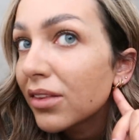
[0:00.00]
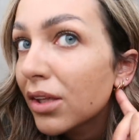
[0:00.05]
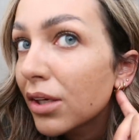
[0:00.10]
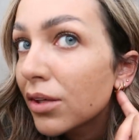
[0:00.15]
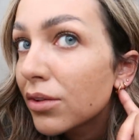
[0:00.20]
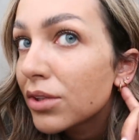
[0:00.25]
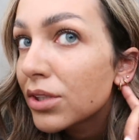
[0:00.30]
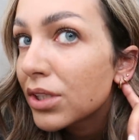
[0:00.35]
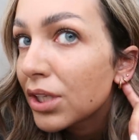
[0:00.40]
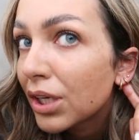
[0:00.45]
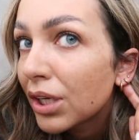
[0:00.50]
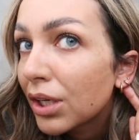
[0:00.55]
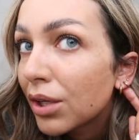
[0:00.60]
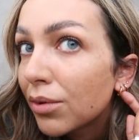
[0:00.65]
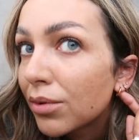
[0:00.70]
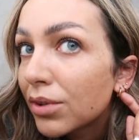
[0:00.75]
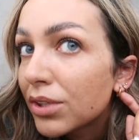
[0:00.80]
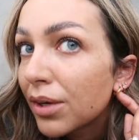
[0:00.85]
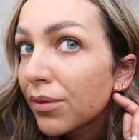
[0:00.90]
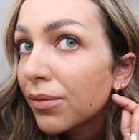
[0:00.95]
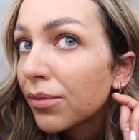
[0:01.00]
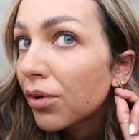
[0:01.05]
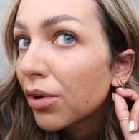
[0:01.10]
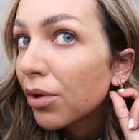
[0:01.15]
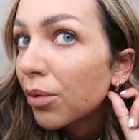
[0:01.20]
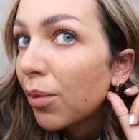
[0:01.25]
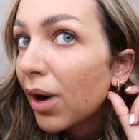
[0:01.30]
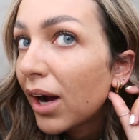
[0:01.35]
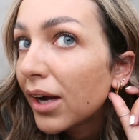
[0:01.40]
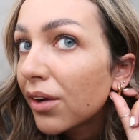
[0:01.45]
those two done for
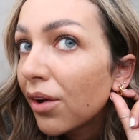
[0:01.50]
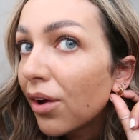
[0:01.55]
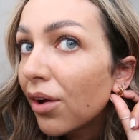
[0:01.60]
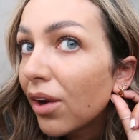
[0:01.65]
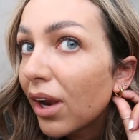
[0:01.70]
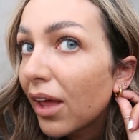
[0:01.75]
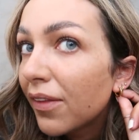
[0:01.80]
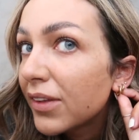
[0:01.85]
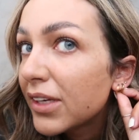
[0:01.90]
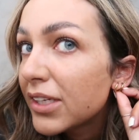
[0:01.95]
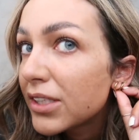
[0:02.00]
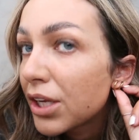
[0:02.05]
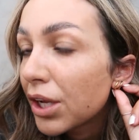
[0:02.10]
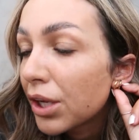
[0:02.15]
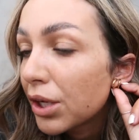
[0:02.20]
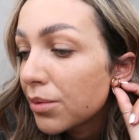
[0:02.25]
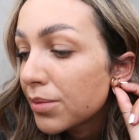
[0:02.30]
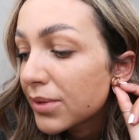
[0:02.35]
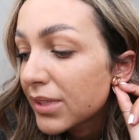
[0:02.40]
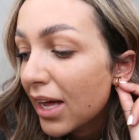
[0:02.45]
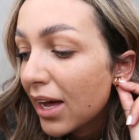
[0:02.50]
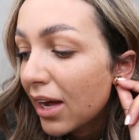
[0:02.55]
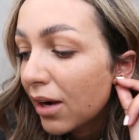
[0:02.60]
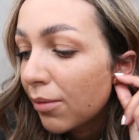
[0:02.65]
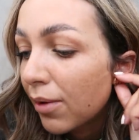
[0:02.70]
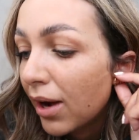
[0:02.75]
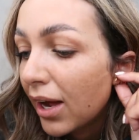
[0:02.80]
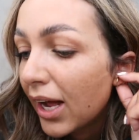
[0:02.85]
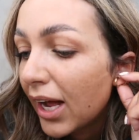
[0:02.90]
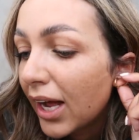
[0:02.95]
a while, and these hoops that I
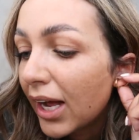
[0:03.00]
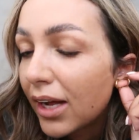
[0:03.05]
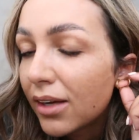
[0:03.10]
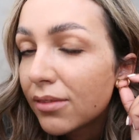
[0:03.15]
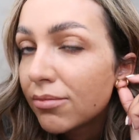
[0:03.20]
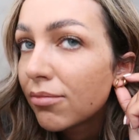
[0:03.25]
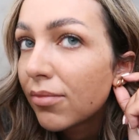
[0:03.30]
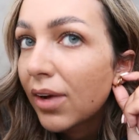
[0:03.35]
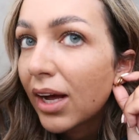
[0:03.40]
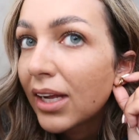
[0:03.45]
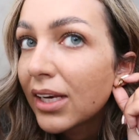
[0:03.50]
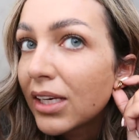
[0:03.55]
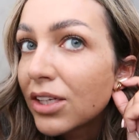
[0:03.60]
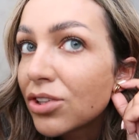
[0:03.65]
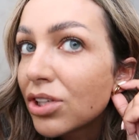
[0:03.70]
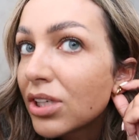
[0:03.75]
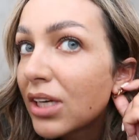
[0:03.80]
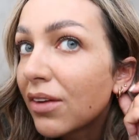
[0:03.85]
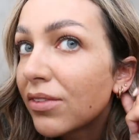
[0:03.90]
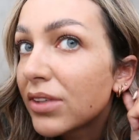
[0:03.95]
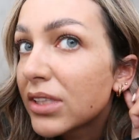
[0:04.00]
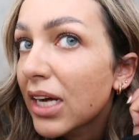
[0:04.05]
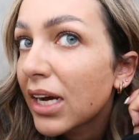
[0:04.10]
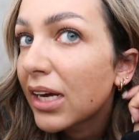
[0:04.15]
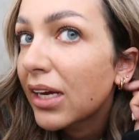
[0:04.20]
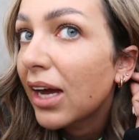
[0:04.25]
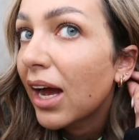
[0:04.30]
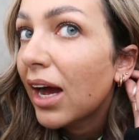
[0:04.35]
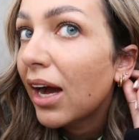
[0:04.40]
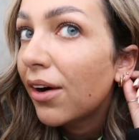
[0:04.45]
wear I literally never
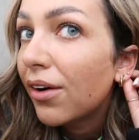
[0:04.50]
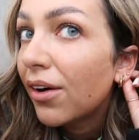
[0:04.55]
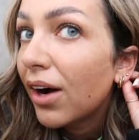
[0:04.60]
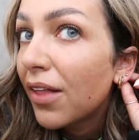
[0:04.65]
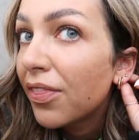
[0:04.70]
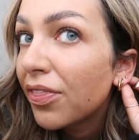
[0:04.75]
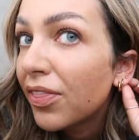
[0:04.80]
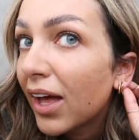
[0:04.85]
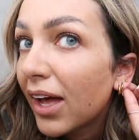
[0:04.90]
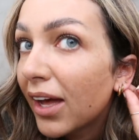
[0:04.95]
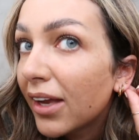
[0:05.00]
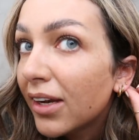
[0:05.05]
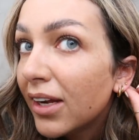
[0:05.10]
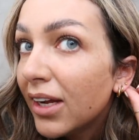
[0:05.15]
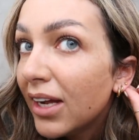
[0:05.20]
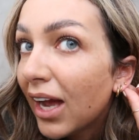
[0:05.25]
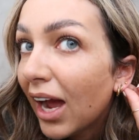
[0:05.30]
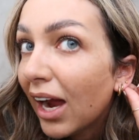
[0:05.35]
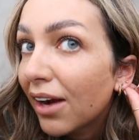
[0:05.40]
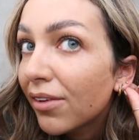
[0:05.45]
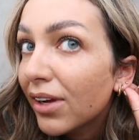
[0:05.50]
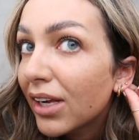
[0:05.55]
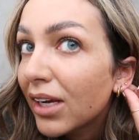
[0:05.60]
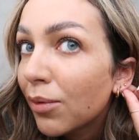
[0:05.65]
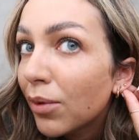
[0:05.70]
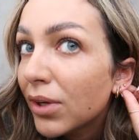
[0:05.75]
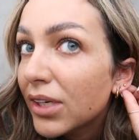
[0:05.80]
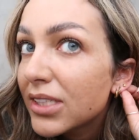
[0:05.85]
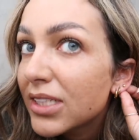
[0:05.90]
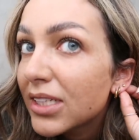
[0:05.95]
take out. And then I
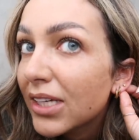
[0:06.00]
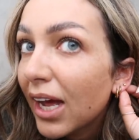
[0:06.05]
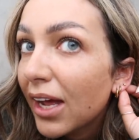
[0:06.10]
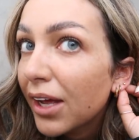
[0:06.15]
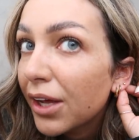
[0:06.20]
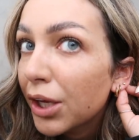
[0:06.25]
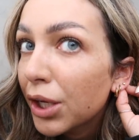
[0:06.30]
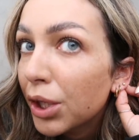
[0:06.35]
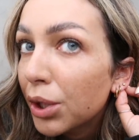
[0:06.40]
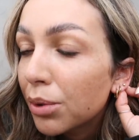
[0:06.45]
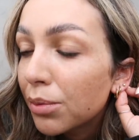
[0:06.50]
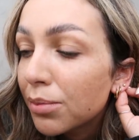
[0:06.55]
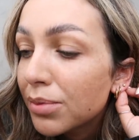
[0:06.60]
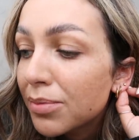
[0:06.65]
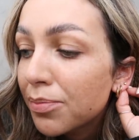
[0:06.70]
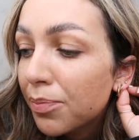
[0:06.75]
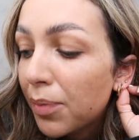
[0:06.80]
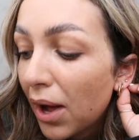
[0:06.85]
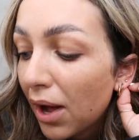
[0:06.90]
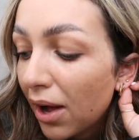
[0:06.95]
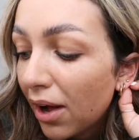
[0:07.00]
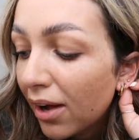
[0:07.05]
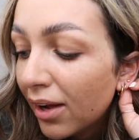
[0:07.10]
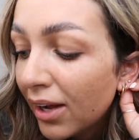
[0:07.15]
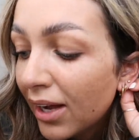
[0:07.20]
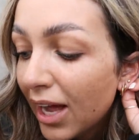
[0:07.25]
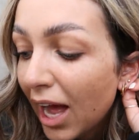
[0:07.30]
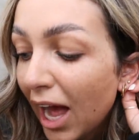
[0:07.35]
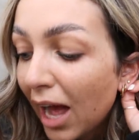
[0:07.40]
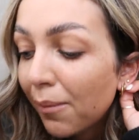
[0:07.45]
really wanted to get hoops, but
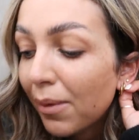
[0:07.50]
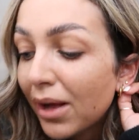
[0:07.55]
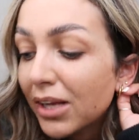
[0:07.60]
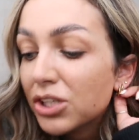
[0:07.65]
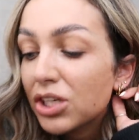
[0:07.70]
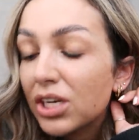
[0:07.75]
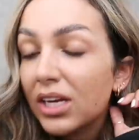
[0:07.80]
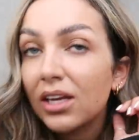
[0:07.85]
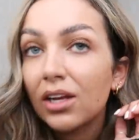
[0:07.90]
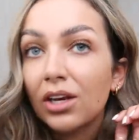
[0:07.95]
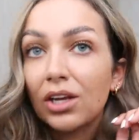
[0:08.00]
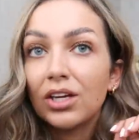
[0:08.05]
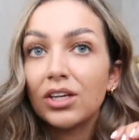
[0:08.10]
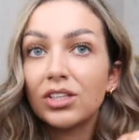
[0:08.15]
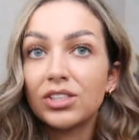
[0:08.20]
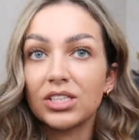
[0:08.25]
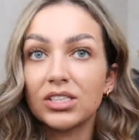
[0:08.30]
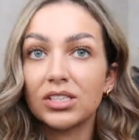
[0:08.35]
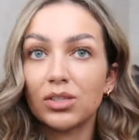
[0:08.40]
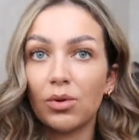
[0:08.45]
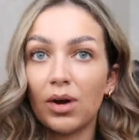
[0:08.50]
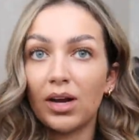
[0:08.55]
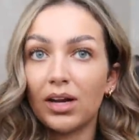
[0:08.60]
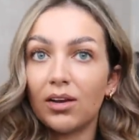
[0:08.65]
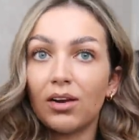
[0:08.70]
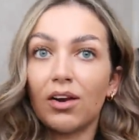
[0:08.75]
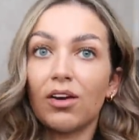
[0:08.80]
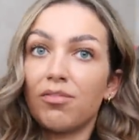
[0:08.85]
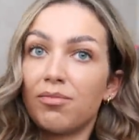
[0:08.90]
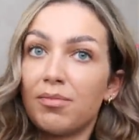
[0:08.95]
I'm actually allergic to quite
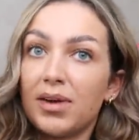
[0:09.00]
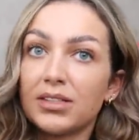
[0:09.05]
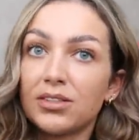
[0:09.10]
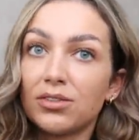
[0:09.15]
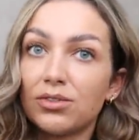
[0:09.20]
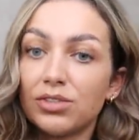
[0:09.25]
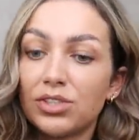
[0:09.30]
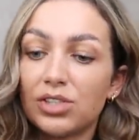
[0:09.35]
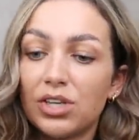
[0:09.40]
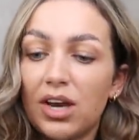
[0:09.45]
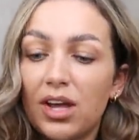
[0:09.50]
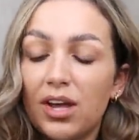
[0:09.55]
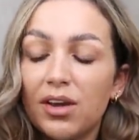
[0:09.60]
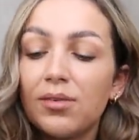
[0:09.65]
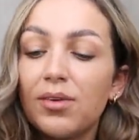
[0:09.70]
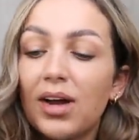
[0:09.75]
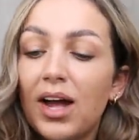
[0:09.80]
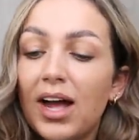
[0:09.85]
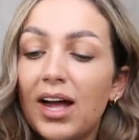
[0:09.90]
a lot of metals, you know,